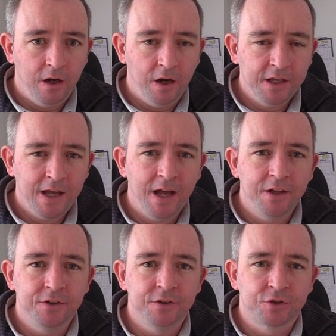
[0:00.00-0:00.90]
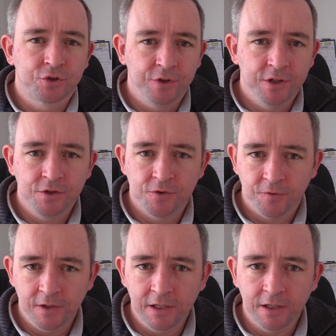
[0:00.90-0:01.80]
I had a strange
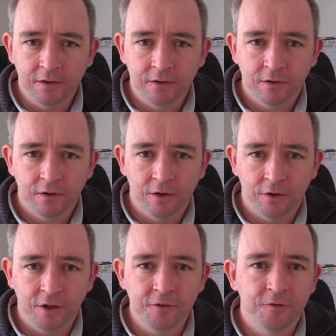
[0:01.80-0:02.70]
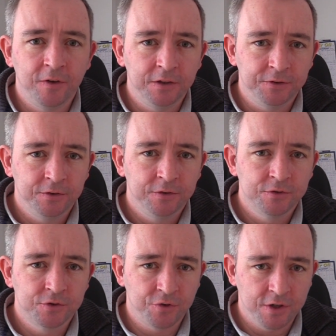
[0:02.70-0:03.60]
feeling, or I felt
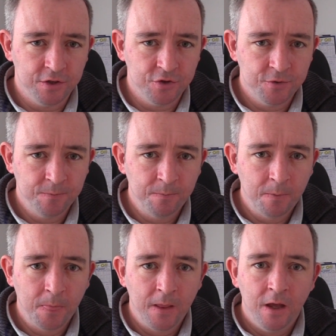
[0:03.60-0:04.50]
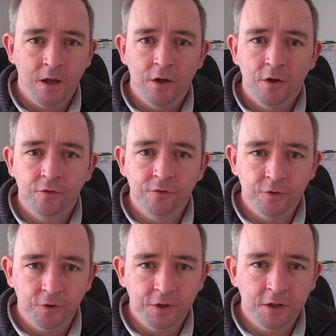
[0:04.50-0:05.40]
strange.
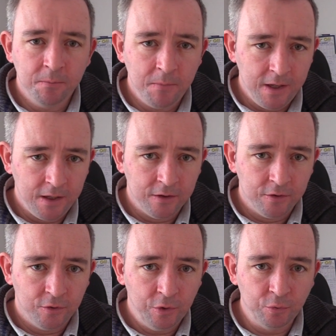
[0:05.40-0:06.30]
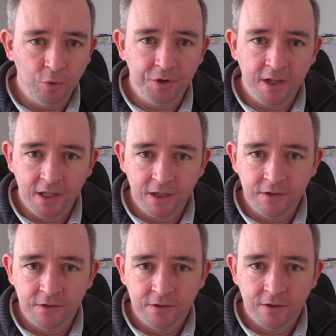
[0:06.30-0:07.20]
Mothaigh me rud
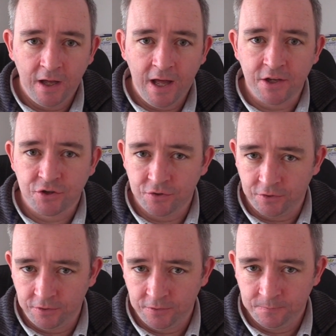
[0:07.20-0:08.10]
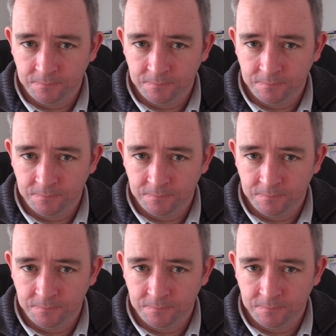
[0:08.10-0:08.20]
éigin aisteach.